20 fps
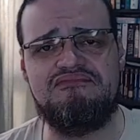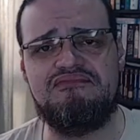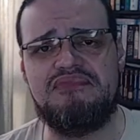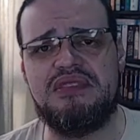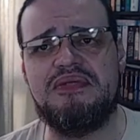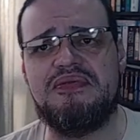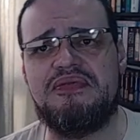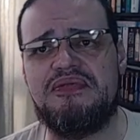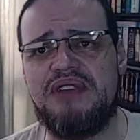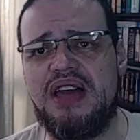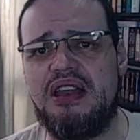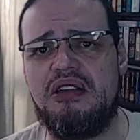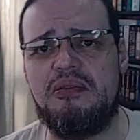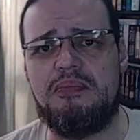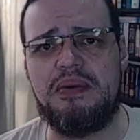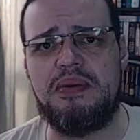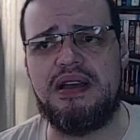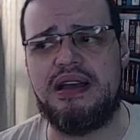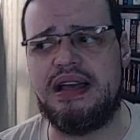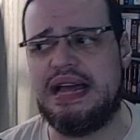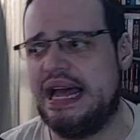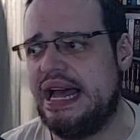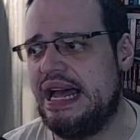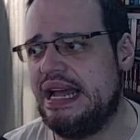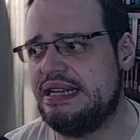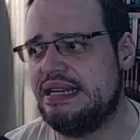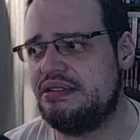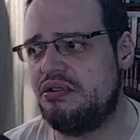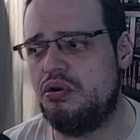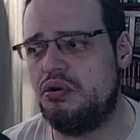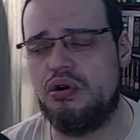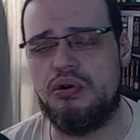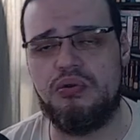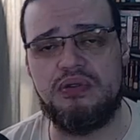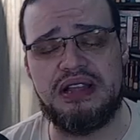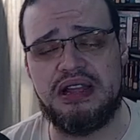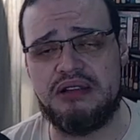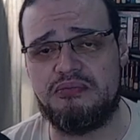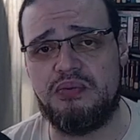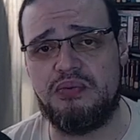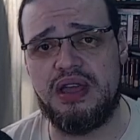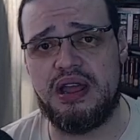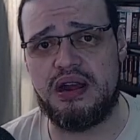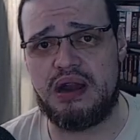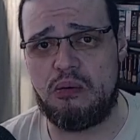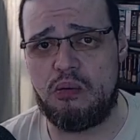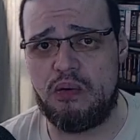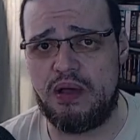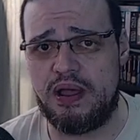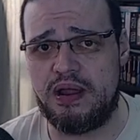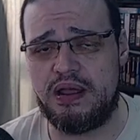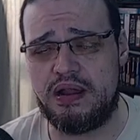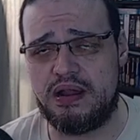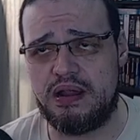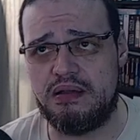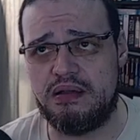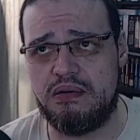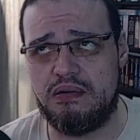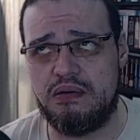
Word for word: developer had, or that we are aware